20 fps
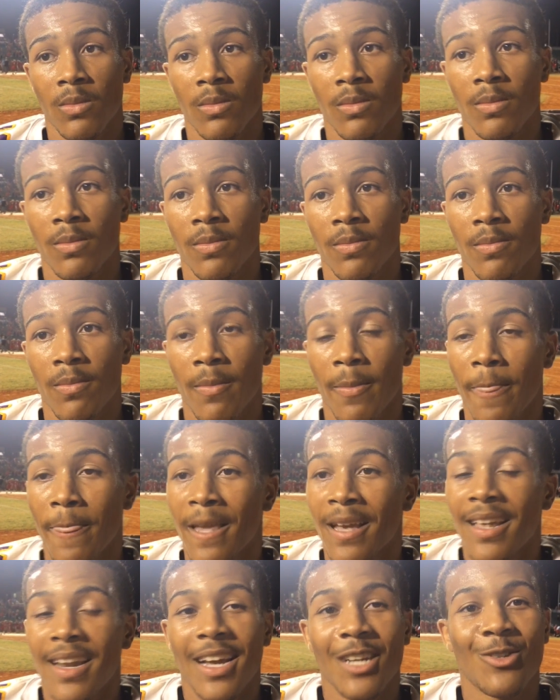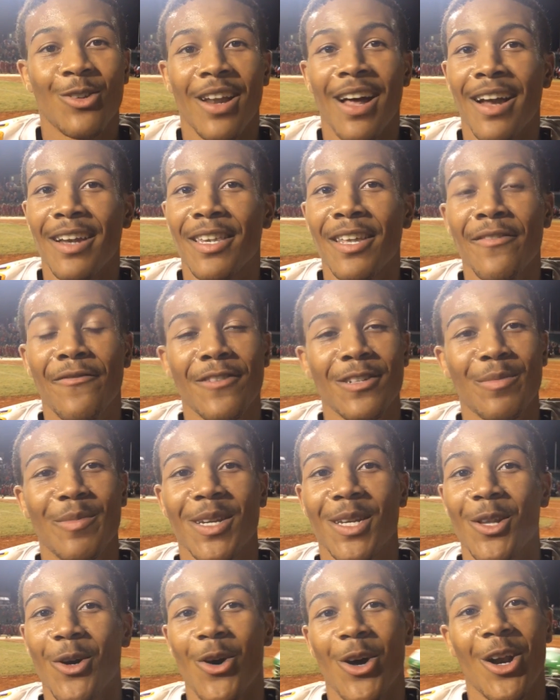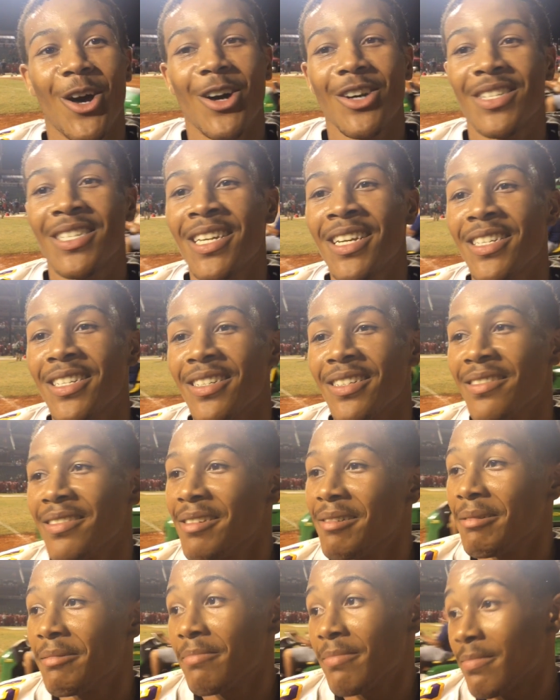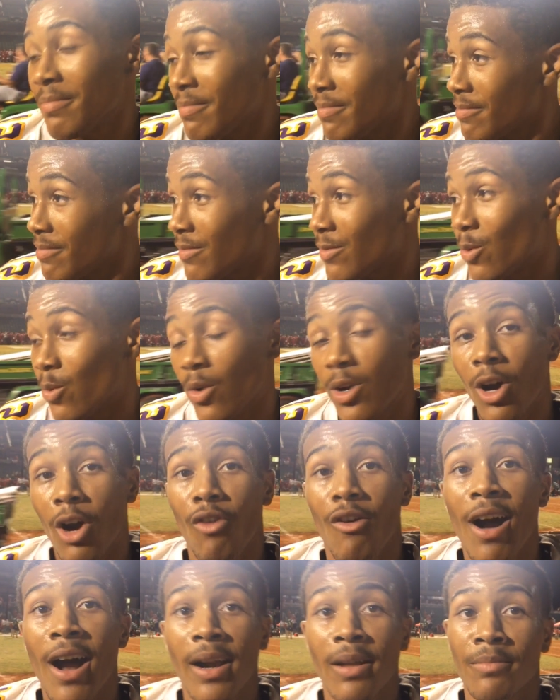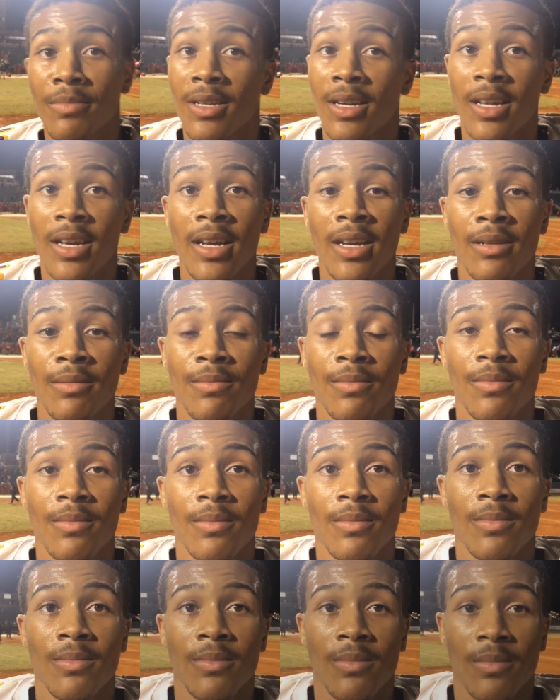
That's what our defense been doing all season. We're going to ride them to the end.